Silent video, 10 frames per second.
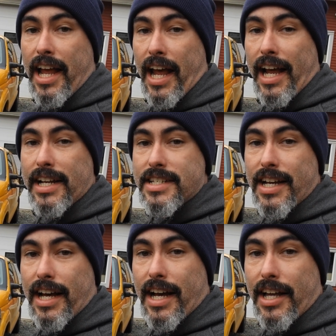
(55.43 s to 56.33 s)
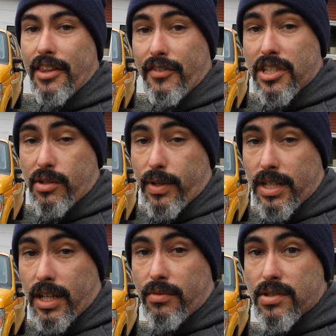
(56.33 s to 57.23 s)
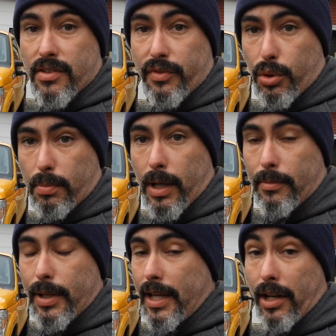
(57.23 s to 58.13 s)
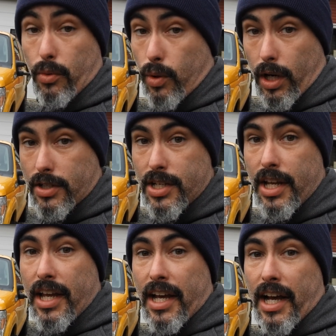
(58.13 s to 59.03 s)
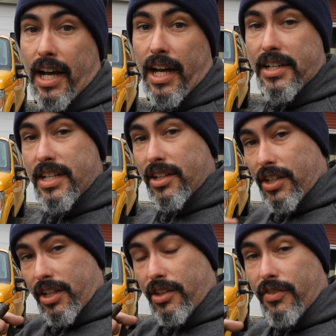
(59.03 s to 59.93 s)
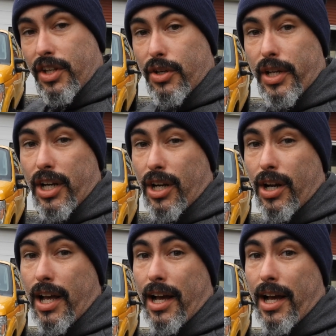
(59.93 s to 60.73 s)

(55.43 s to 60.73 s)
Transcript: And the fix that we did was the fuel pump, and it worked. Take a look at the video here,